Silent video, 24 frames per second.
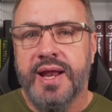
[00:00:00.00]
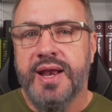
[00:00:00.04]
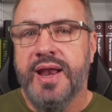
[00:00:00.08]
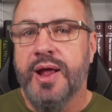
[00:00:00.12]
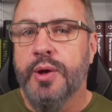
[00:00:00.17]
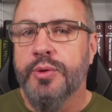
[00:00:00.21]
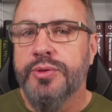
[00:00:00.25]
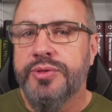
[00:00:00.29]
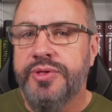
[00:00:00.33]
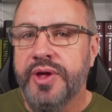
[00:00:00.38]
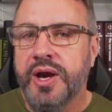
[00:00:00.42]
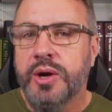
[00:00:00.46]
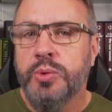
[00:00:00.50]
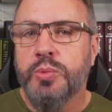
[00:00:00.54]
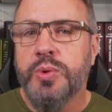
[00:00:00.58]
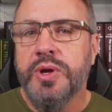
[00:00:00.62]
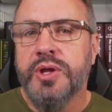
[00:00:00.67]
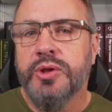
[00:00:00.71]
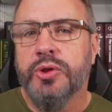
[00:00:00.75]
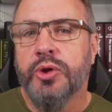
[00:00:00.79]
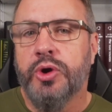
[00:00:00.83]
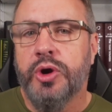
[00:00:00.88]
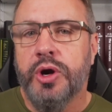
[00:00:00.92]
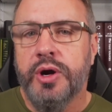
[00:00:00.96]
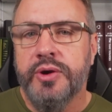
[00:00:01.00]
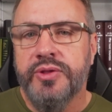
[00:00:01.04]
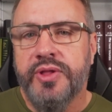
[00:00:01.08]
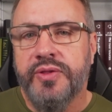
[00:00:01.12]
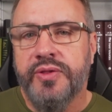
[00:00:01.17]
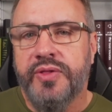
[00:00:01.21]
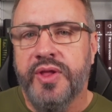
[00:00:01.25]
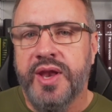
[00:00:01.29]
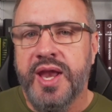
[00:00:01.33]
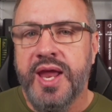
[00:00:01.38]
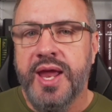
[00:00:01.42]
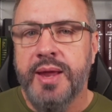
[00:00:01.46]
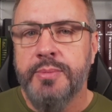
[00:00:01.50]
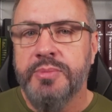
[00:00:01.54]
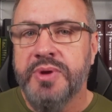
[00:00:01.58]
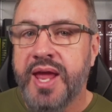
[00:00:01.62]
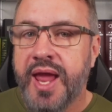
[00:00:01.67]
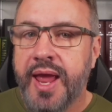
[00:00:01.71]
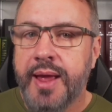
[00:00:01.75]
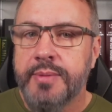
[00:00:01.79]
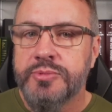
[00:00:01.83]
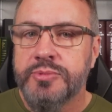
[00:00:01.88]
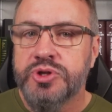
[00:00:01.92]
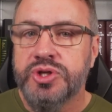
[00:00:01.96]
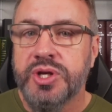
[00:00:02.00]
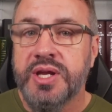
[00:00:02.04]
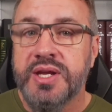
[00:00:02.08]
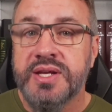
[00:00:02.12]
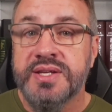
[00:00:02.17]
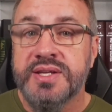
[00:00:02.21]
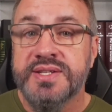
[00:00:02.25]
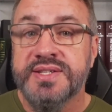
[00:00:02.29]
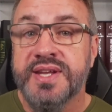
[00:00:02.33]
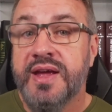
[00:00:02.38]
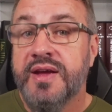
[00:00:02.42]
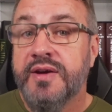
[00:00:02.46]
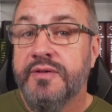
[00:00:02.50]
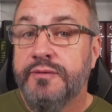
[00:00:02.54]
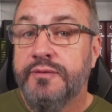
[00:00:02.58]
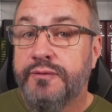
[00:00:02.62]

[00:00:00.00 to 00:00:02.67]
Now, there we learned that the name Gamgee is